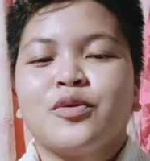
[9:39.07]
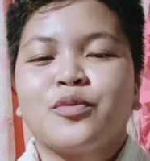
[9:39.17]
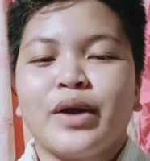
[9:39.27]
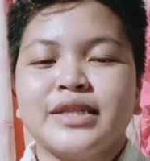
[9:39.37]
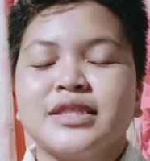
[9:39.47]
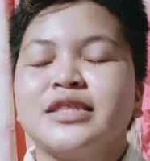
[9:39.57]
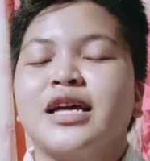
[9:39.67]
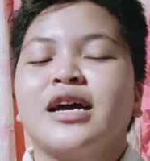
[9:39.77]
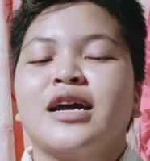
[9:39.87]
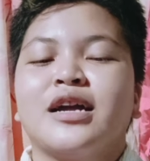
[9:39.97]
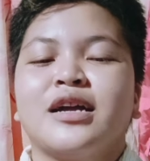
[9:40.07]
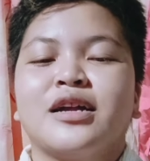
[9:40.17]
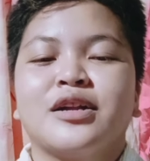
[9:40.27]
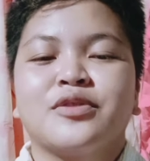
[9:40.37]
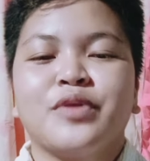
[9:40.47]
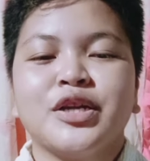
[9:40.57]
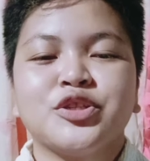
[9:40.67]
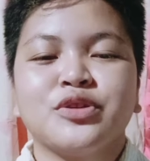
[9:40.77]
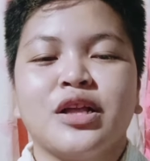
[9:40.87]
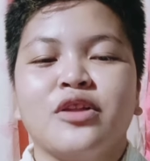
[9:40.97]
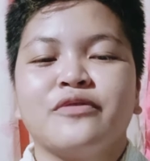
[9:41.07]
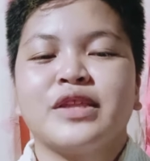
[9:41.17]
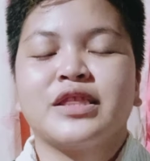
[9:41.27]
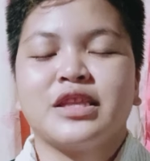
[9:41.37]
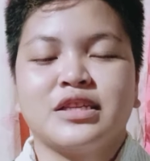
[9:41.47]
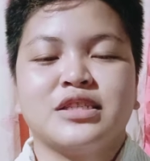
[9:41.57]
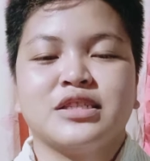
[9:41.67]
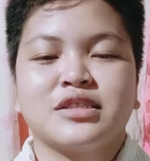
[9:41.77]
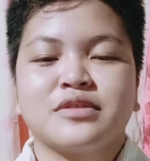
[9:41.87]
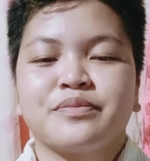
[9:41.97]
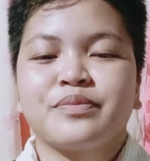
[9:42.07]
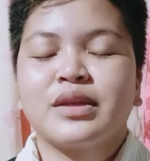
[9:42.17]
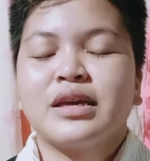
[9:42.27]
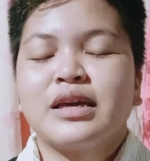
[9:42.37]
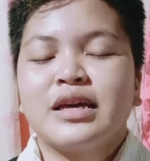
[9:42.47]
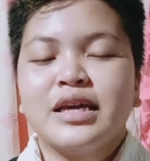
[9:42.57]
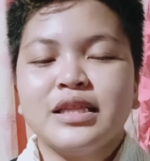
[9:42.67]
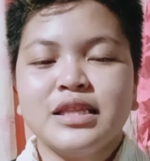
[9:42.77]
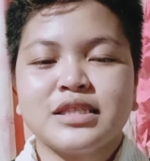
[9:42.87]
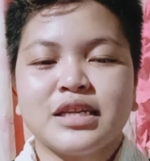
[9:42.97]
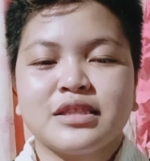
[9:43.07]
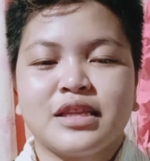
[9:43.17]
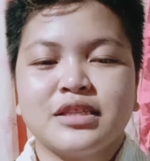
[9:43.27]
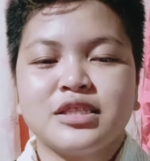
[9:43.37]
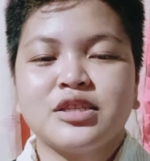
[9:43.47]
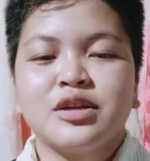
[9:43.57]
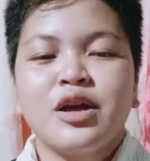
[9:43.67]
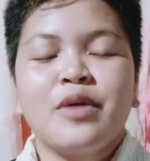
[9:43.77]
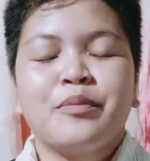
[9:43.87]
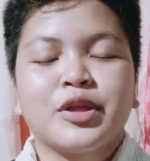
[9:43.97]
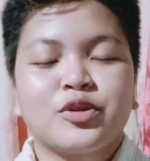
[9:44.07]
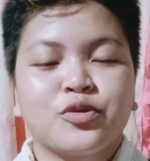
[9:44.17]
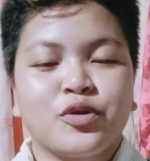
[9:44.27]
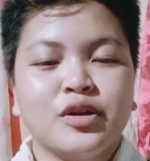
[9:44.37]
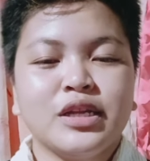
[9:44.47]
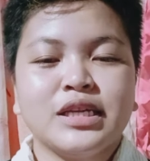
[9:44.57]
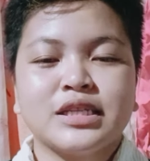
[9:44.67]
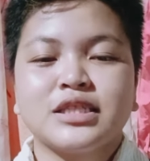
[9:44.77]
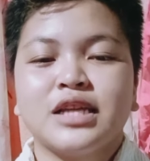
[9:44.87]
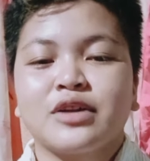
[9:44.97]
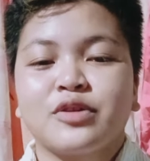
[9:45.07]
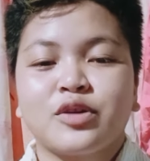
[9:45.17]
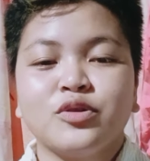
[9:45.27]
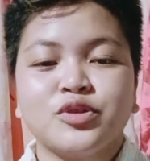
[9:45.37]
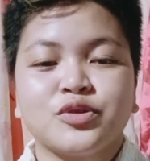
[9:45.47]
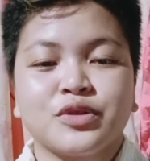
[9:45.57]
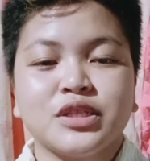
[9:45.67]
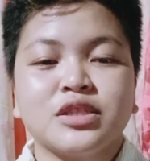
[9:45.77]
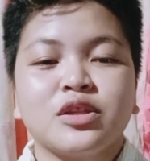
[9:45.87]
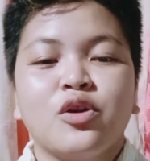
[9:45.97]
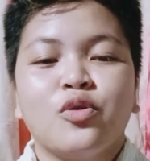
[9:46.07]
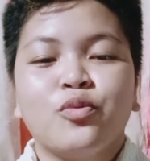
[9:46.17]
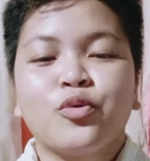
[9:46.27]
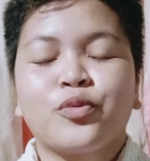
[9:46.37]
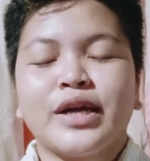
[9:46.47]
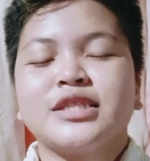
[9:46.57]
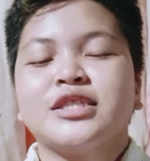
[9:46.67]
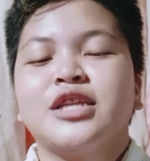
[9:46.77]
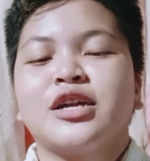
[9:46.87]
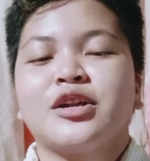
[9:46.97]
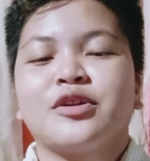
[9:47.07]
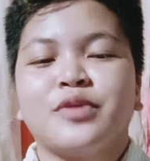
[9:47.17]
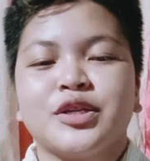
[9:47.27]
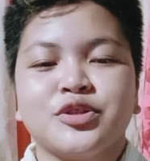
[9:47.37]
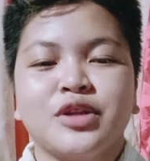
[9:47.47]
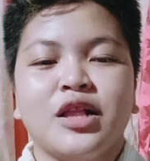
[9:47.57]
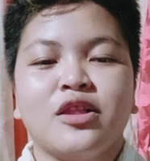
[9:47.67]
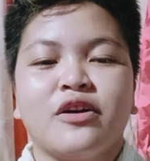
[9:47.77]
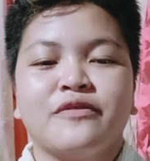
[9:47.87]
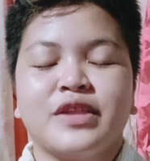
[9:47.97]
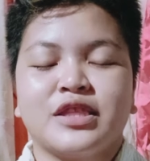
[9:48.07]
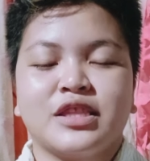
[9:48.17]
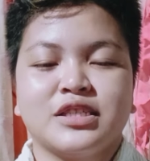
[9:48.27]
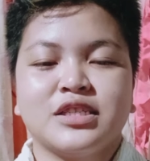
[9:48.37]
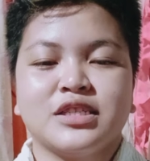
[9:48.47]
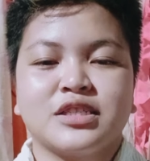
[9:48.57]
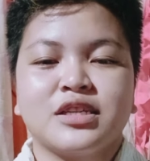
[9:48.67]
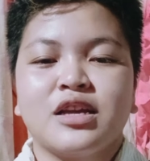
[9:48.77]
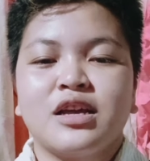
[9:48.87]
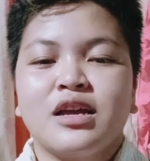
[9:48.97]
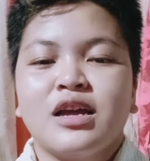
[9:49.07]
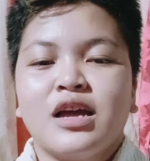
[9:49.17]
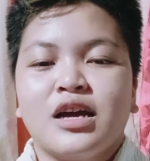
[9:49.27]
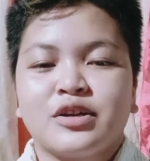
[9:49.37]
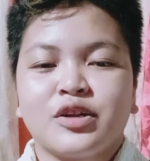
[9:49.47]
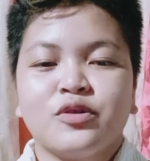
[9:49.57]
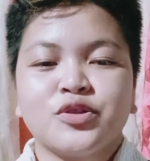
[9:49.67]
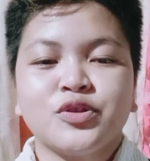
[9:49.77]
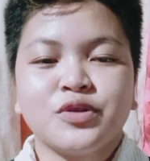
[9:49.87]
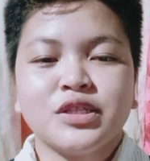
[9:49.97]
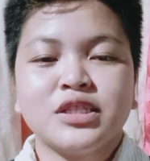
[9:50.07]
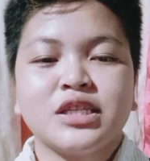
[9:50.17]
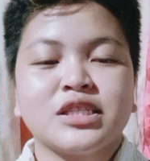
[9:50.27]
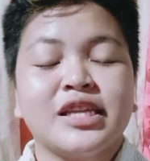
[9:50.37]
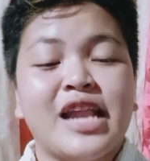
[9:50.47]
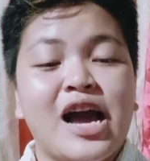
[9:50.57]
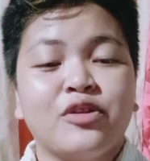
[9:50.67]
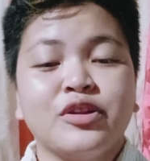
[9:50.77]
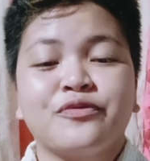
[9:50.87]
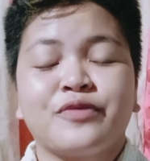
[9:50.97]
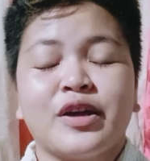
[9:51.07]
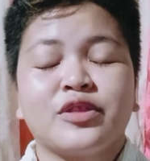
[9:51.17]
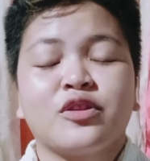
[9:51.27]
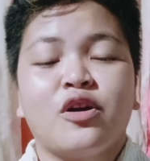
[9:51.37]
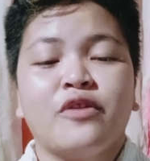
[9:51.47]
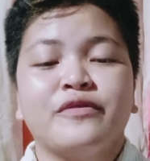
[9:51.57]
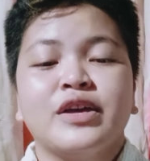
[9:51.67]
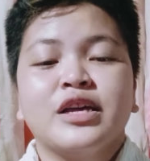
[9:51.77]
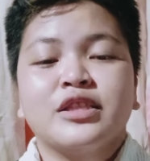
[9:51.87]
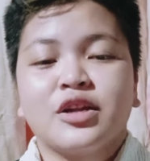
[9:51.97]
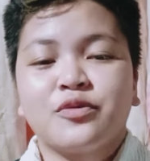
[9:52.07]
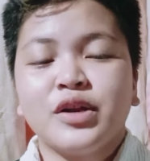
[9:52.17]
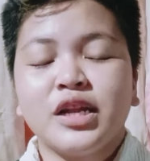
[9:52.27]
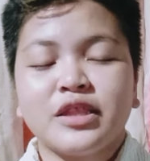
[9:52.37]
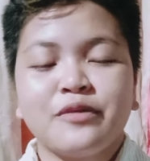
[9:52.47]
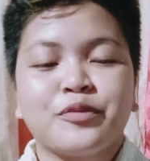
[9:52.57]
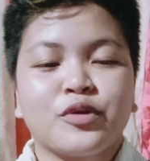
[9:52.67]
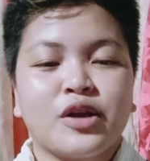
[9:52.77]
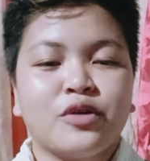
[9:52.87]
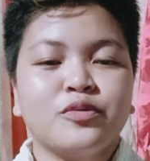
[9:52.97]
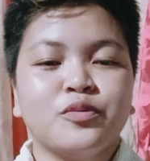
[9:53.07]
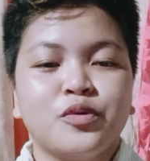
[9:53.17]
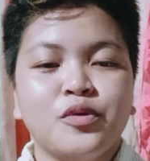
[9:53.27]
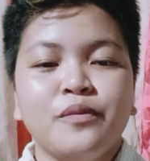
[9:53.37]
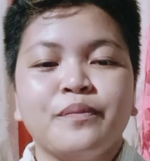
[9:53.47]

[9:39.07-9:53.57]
writes the rationale of the thesis. In the sentence, patron is the agriculturist who writes the rationale of the thesis. Agriculturist is the noun in front of the relative pronoun who